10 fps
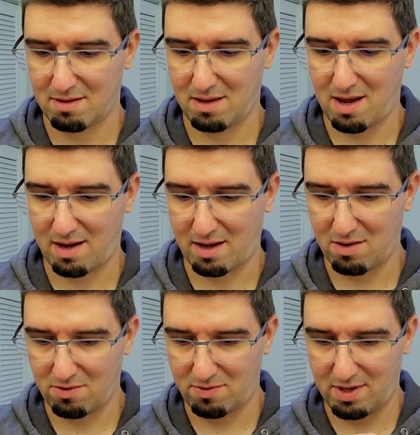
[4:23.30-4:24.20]
yeah, I
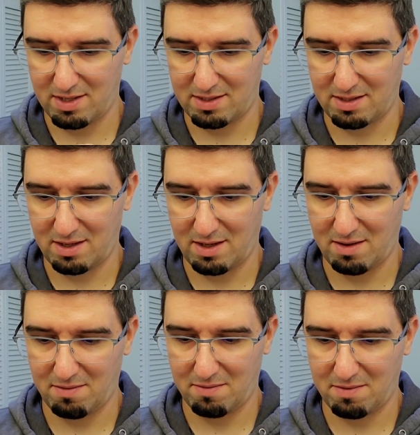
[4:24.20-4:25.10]
cannot really
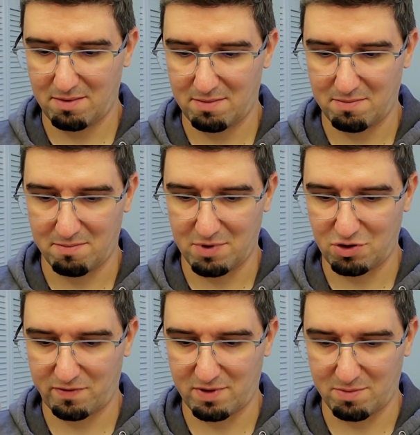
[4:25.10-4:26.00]
see
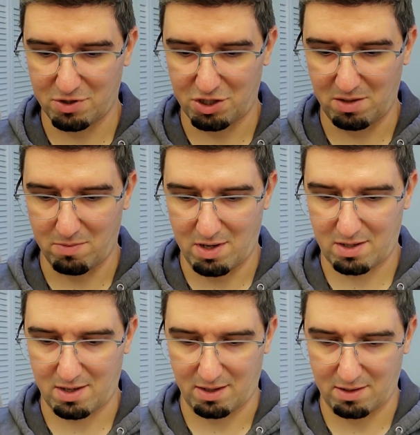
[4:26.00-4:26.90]
much of the machine
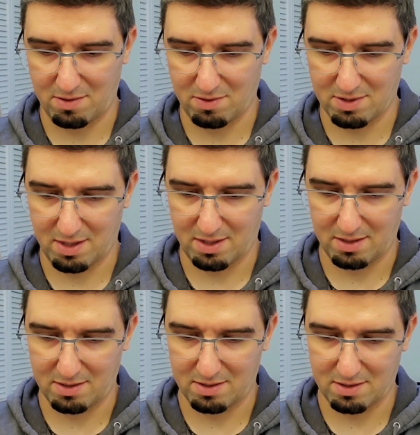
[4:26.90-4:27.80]
marking. It looks like
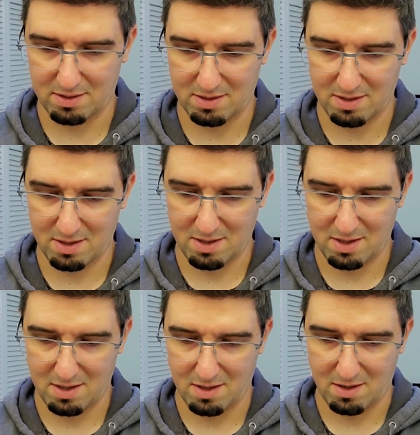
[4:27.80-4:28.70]
it's
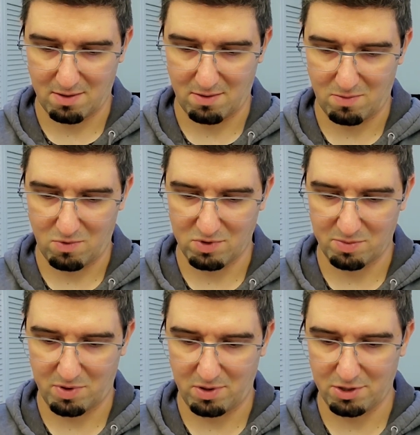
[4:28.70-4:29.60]
almost
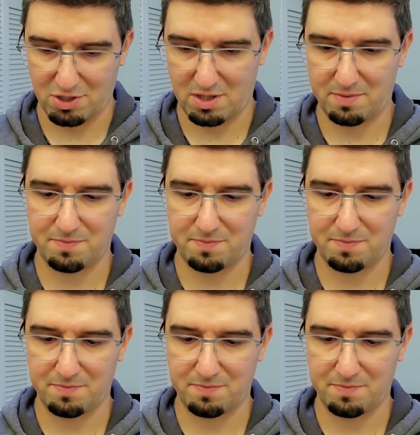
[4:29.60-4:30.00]
polished.